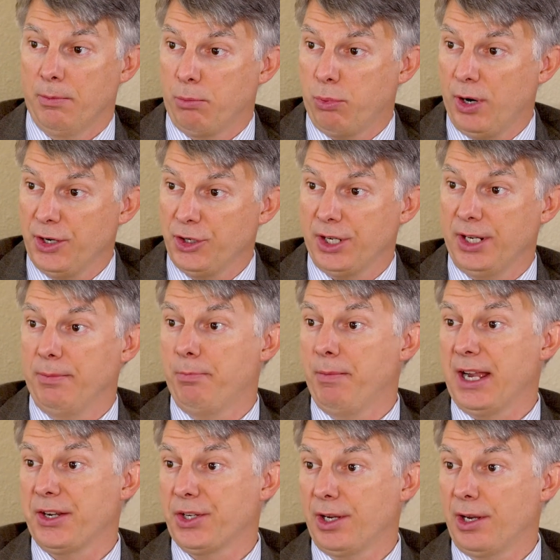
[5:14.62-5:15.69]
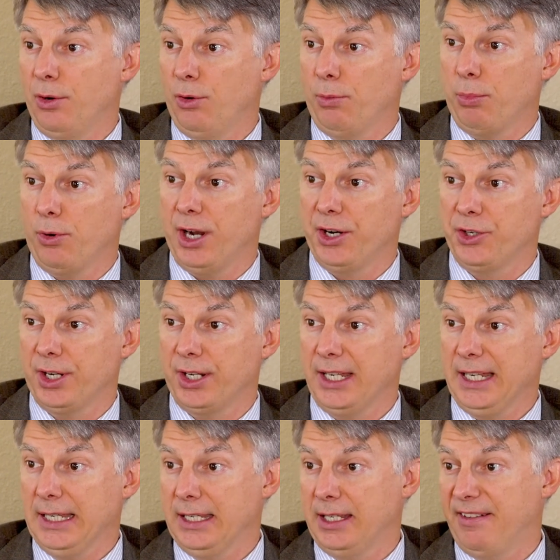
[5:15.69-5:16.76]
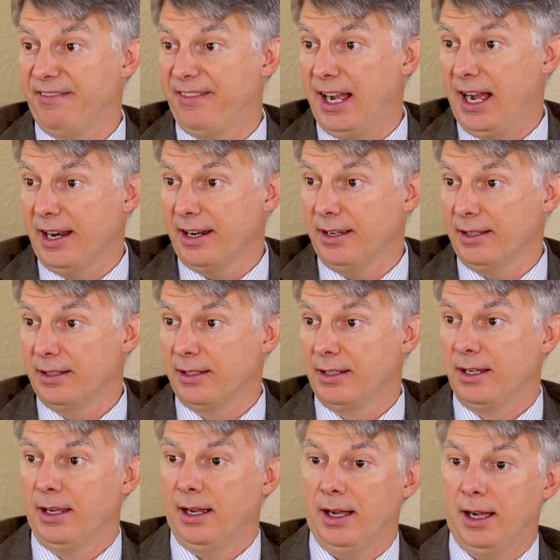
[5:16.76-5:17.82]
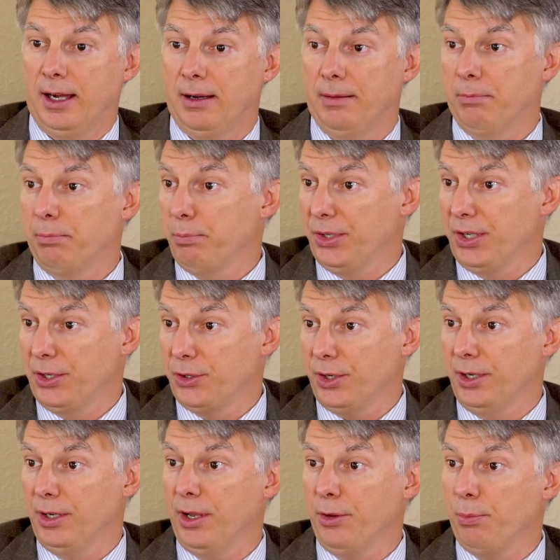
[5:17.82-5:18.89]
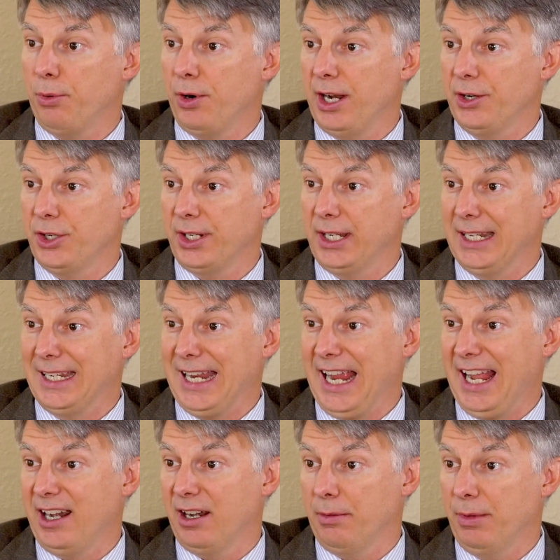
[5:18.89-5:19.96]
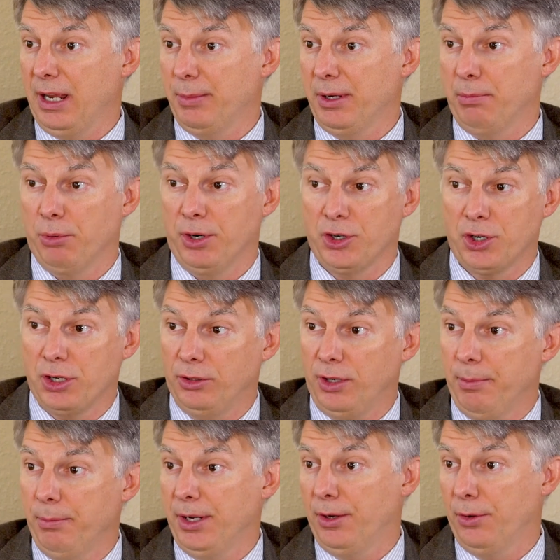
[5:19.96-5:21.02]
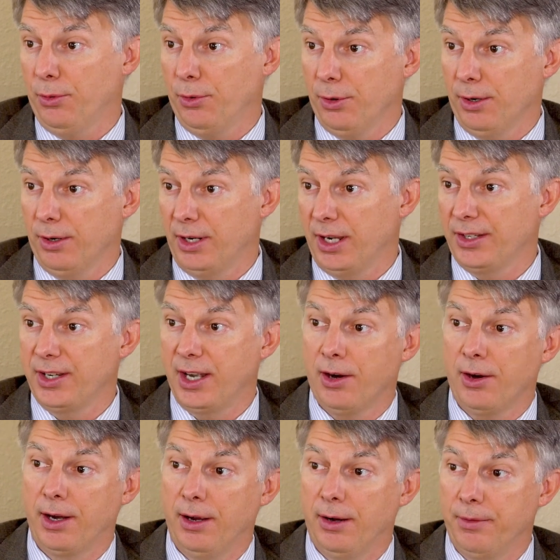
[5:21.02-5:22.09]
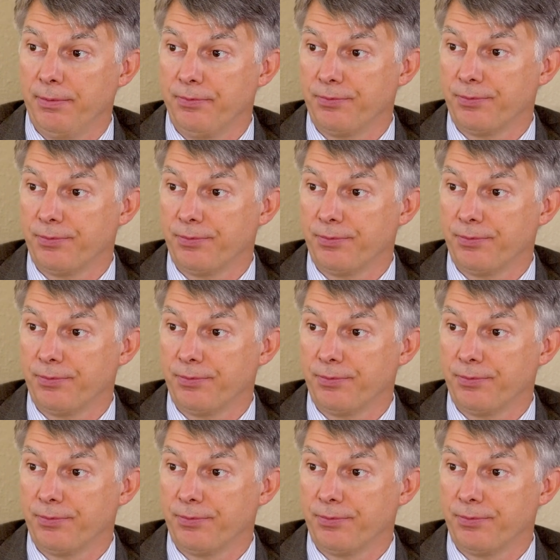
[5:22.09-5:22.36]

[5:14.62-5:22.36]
Project in Mexico, a project in Nevada, potentially another project in Canada, maybe British Columbia or in Ontario.